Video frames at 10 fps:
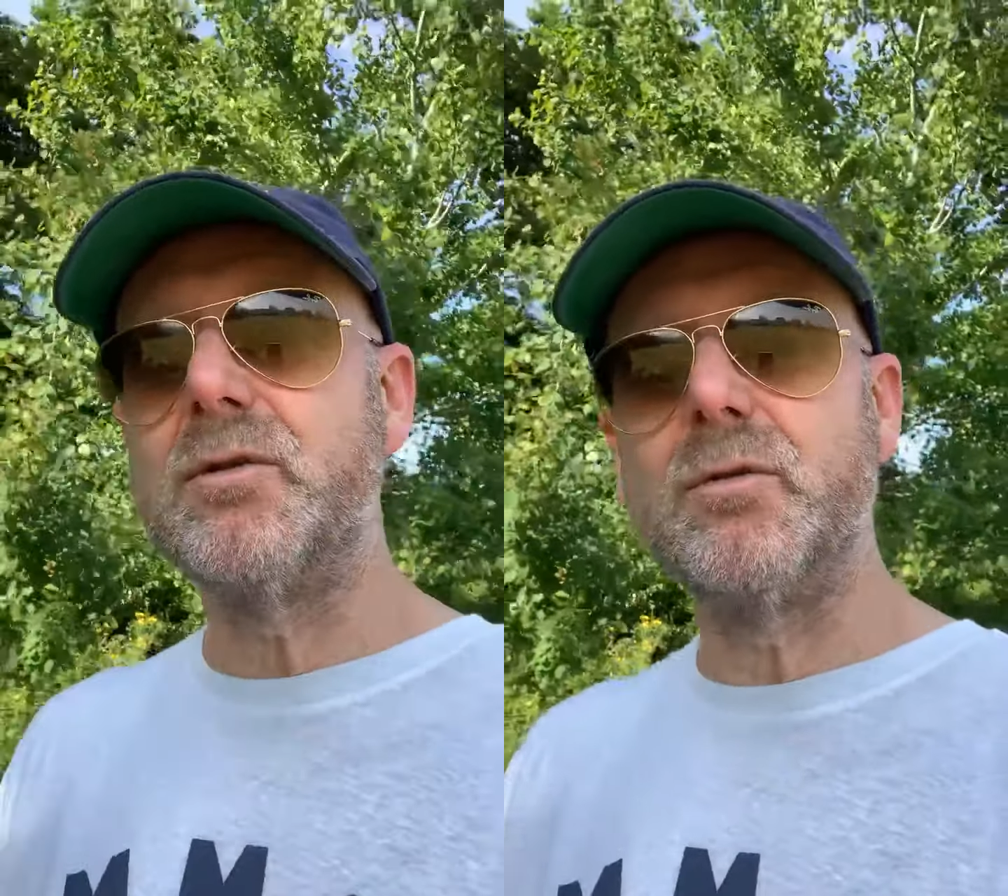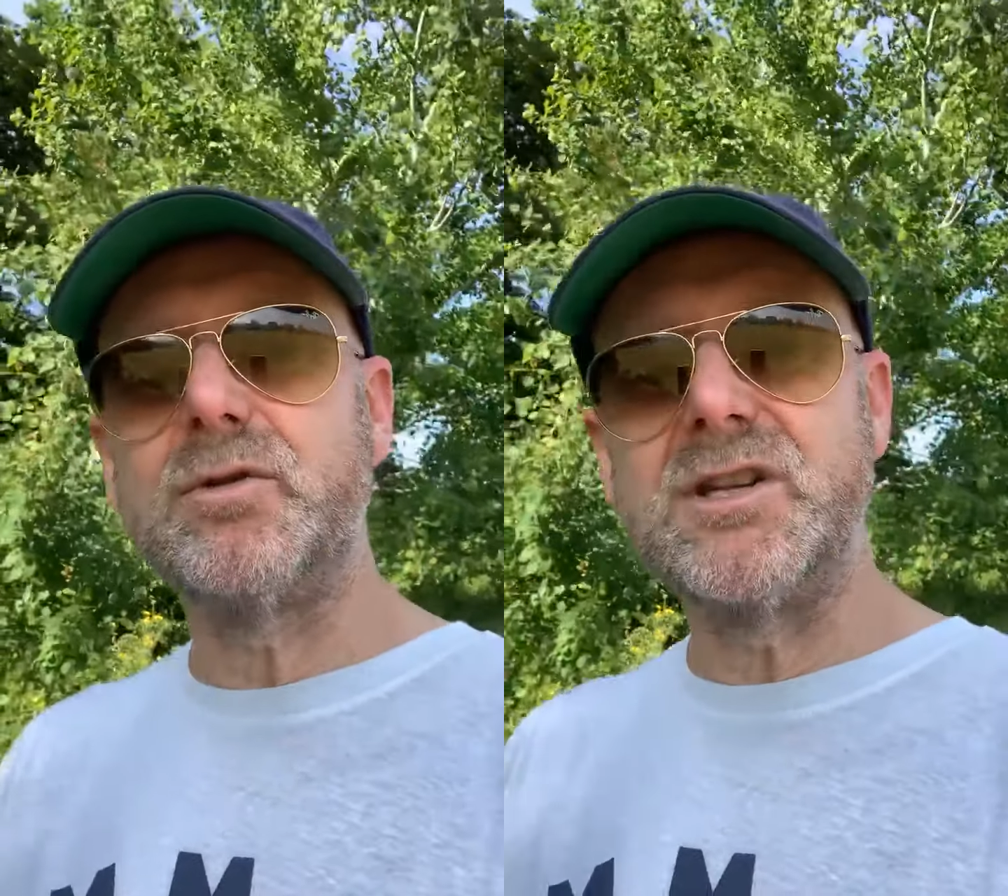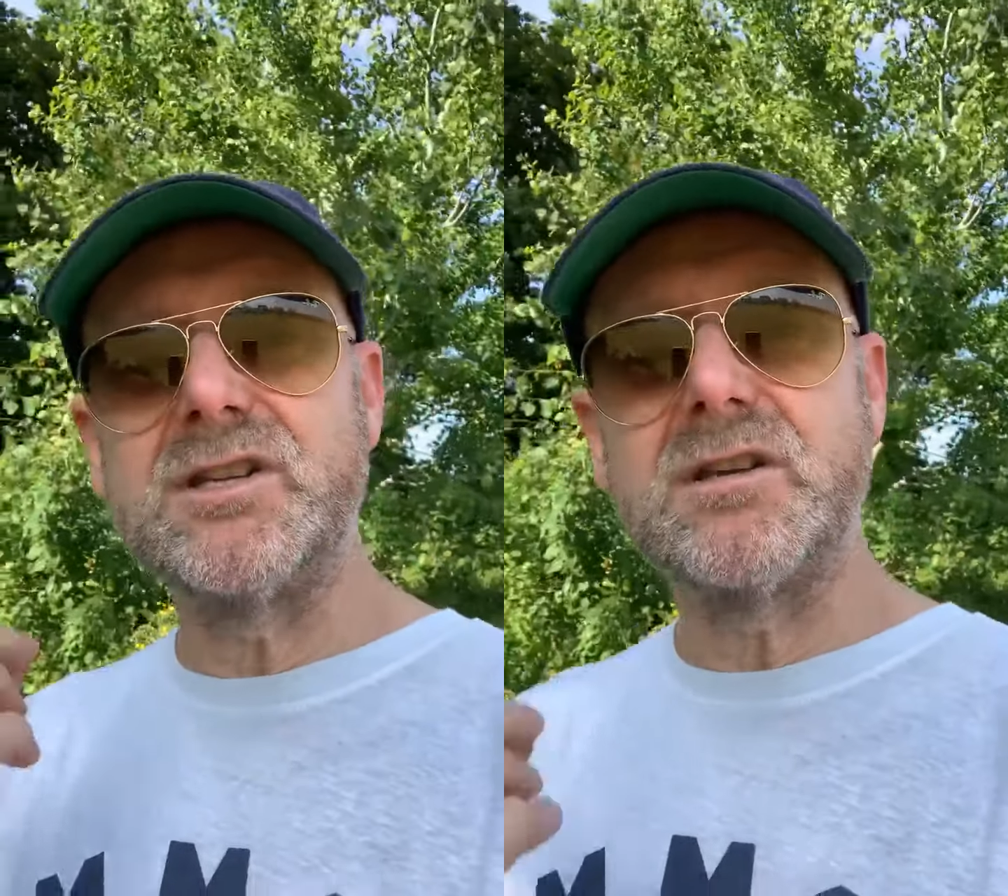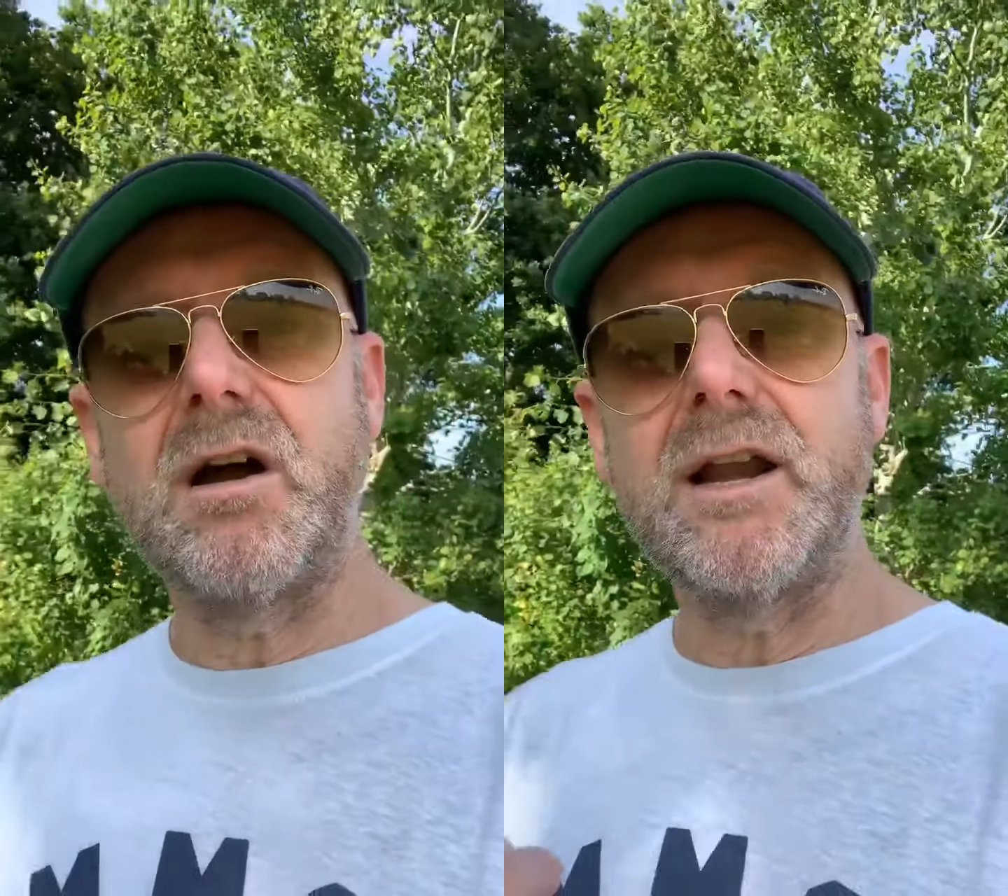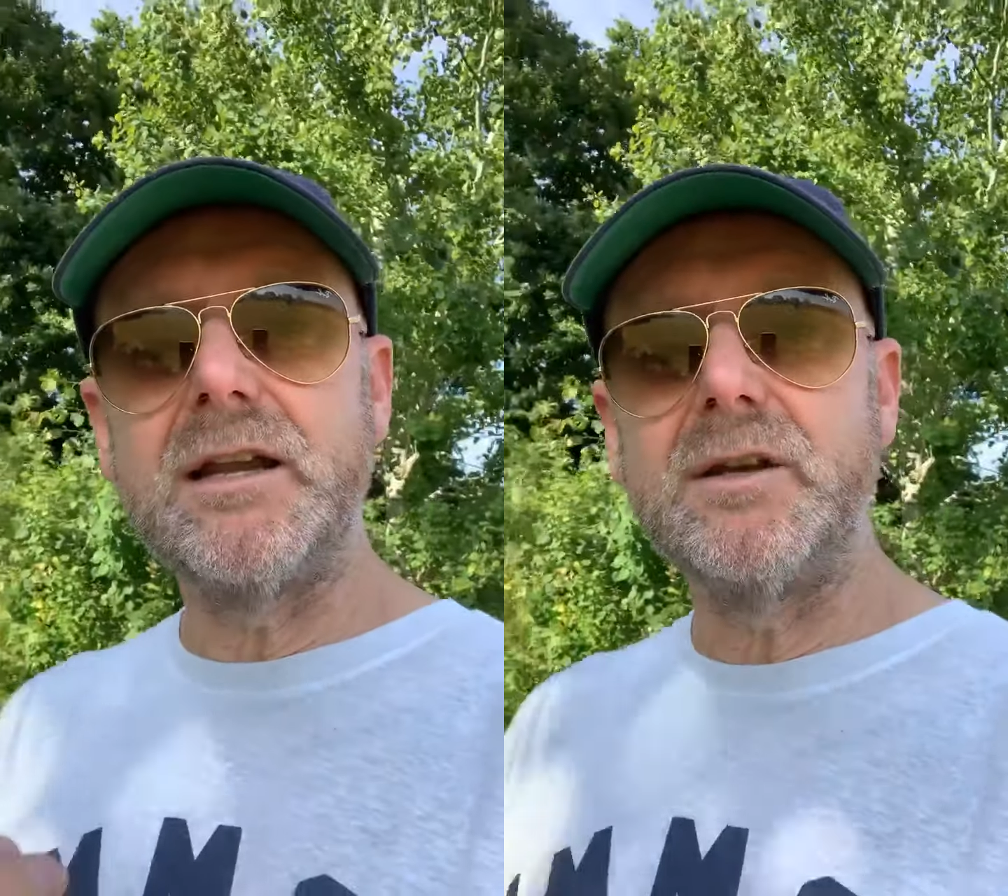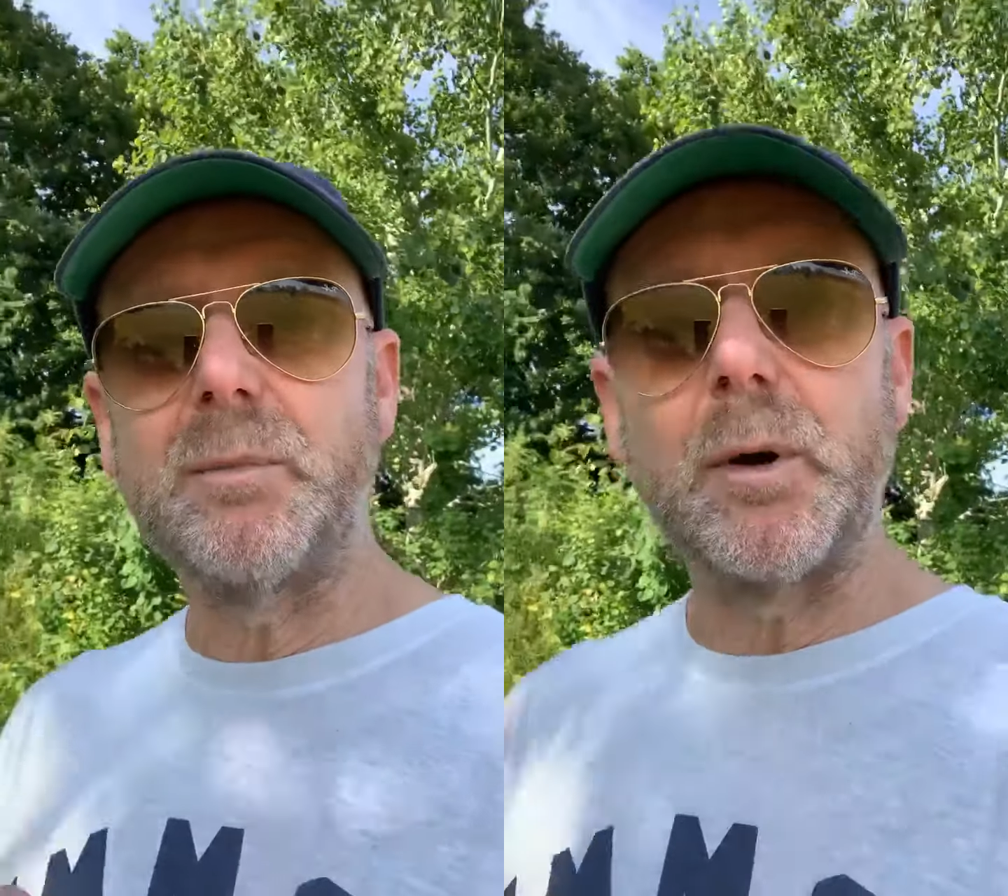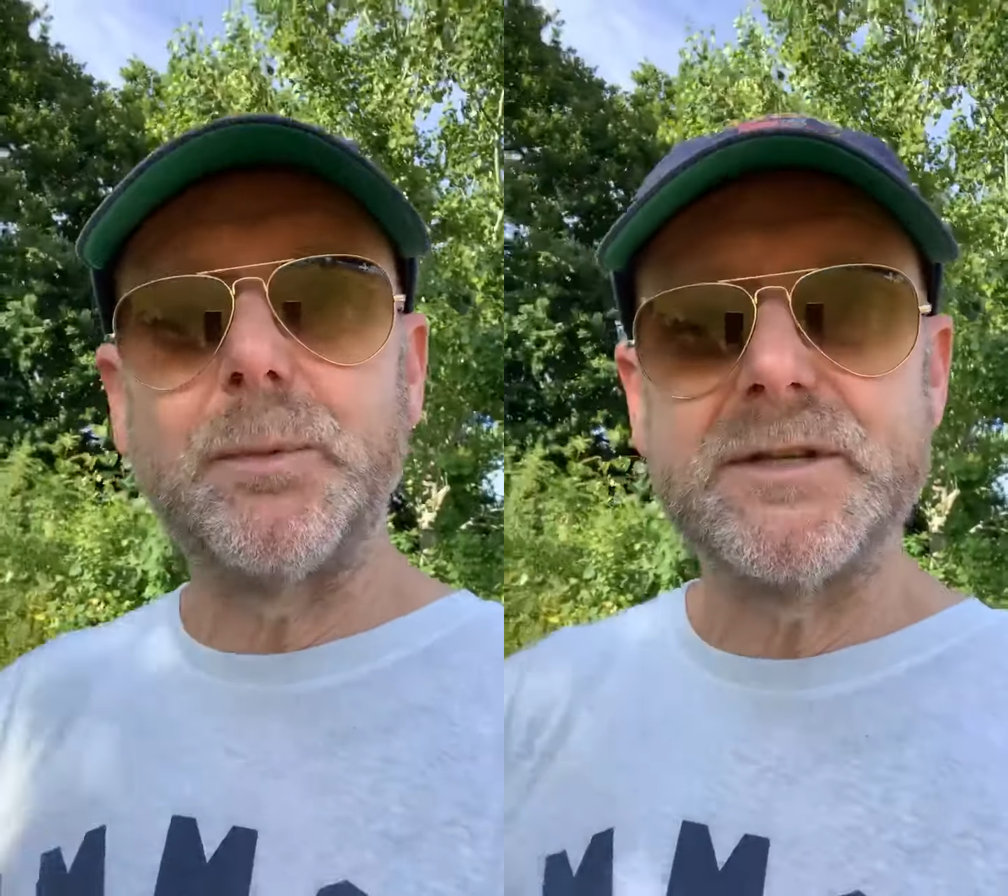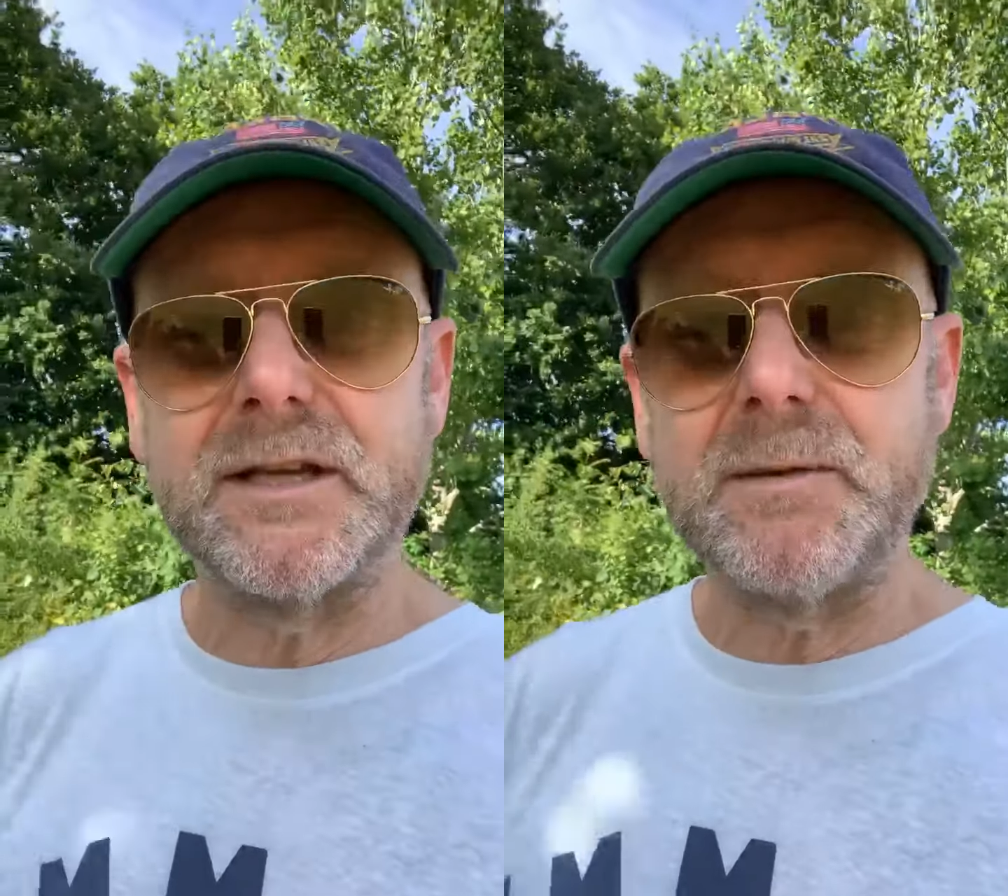you're designing your property,